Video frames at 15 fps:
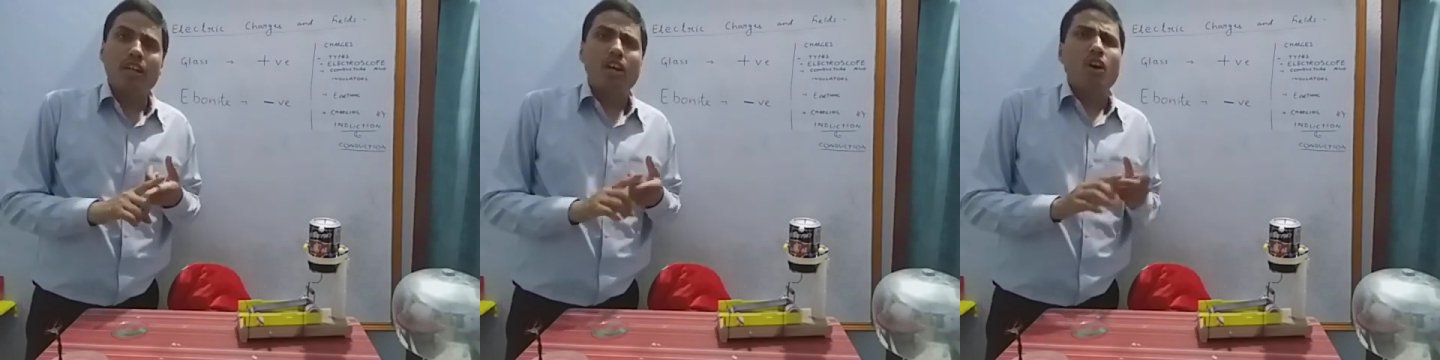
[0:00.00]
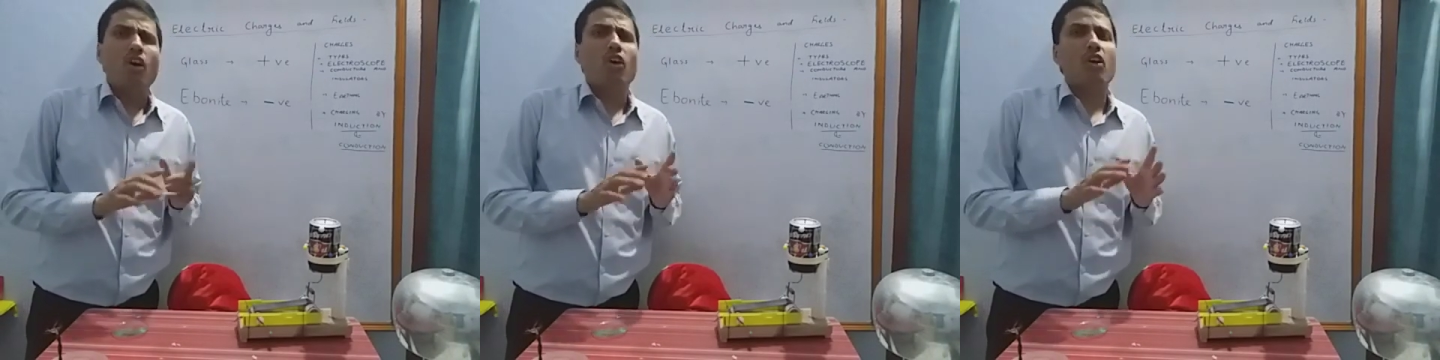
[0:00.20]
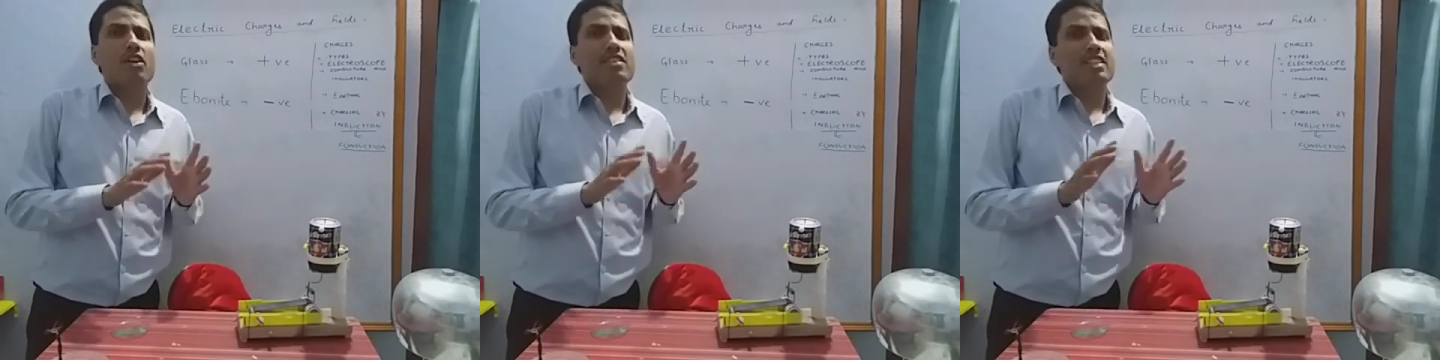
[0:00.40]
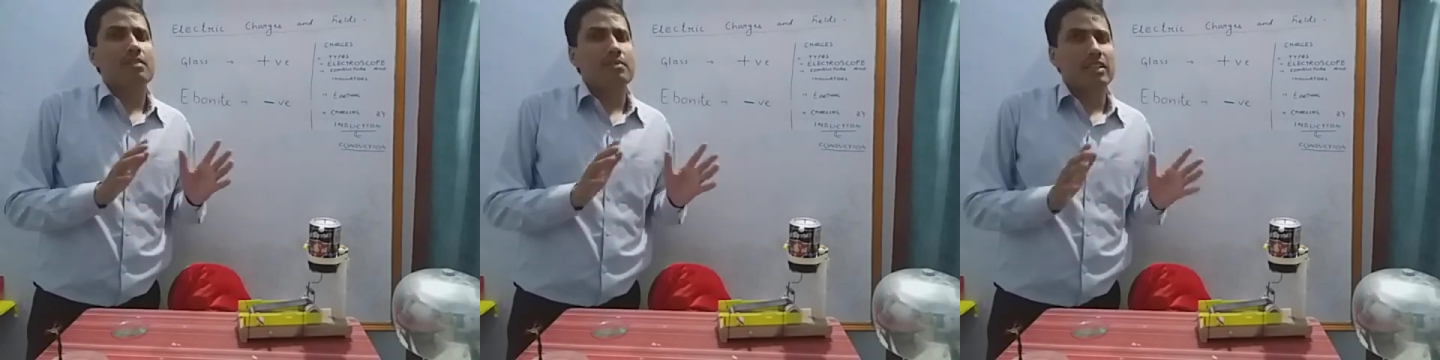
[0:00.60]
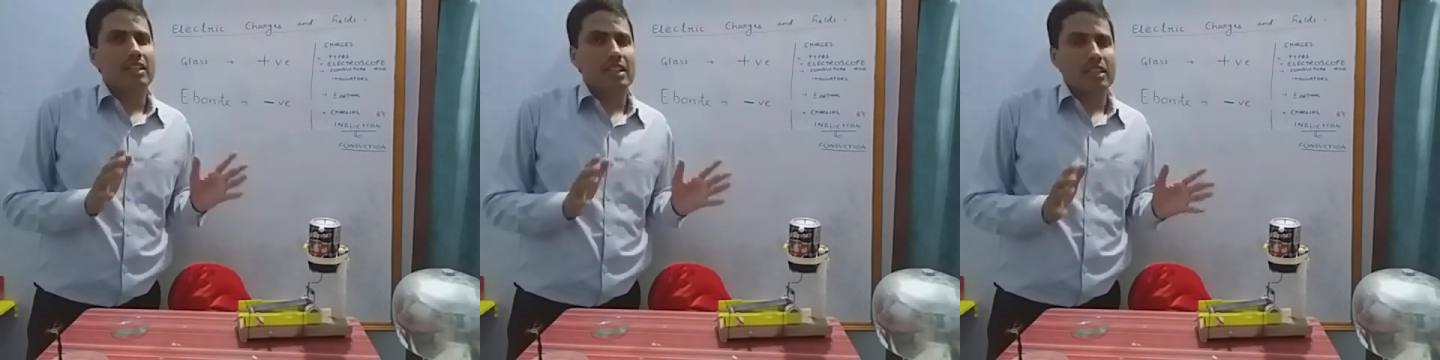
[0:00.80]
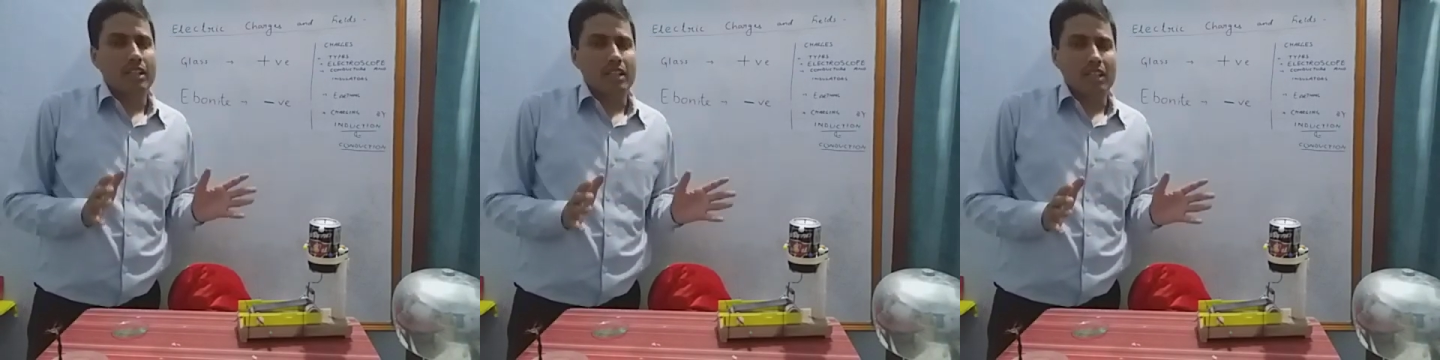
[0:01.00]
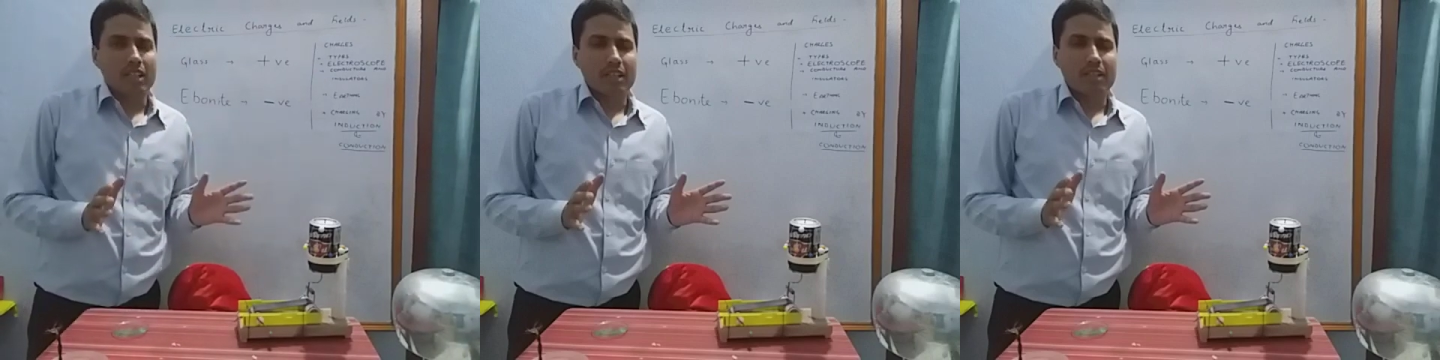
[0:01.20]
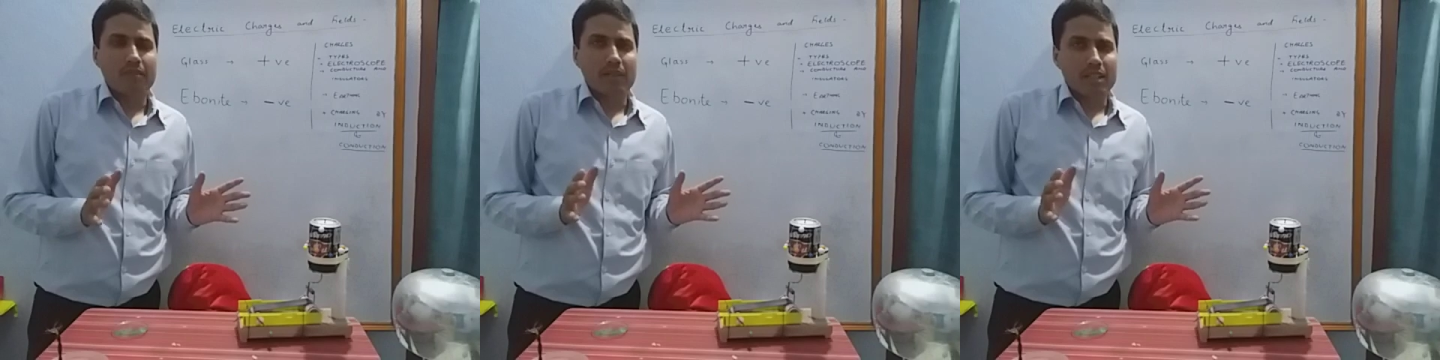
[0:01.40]
or some other
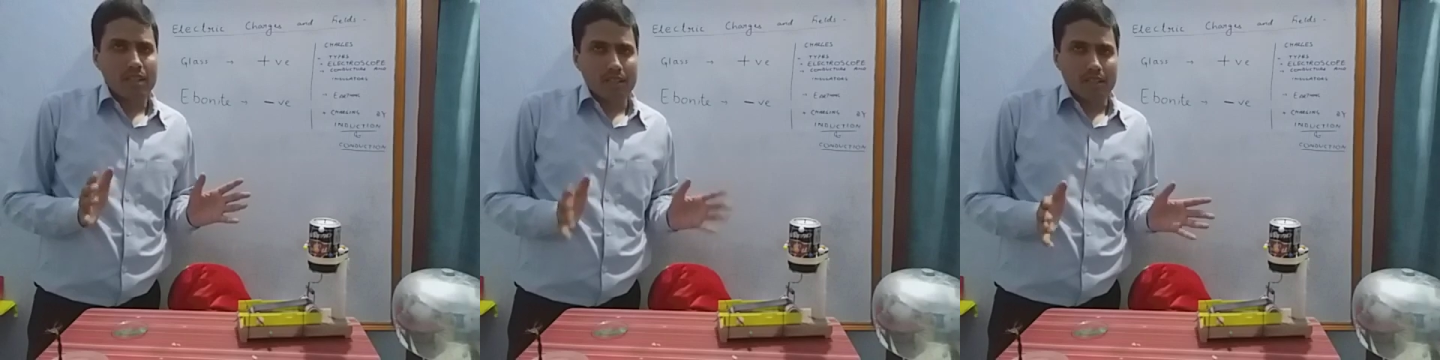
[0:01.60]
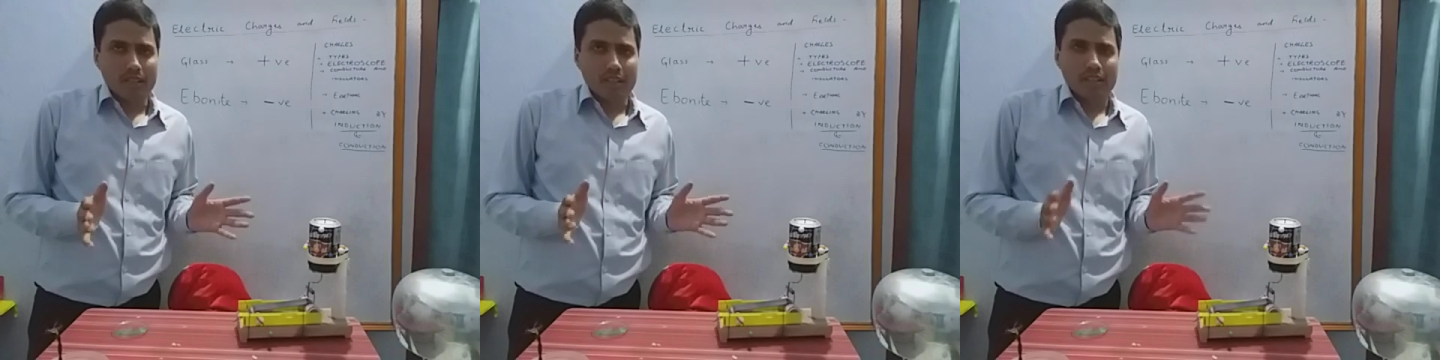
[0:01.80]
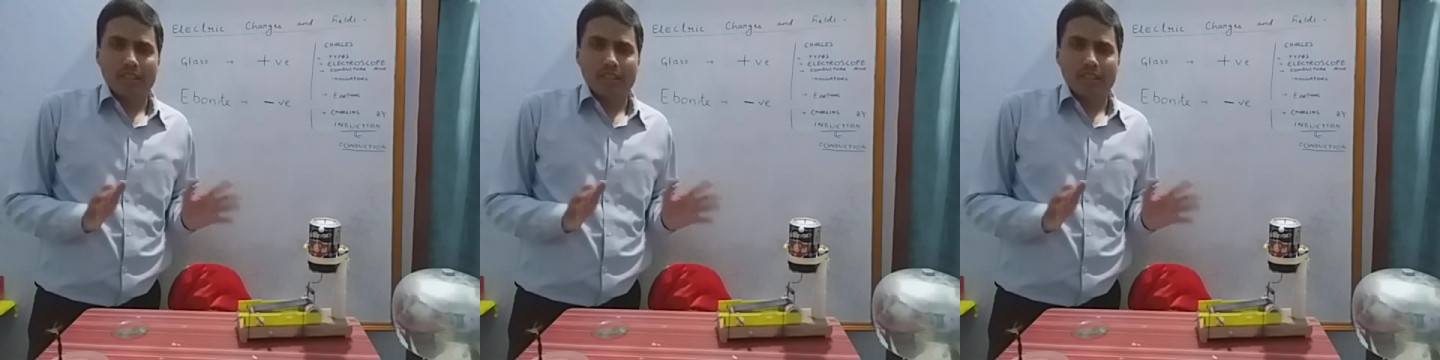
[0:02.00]
conducting material,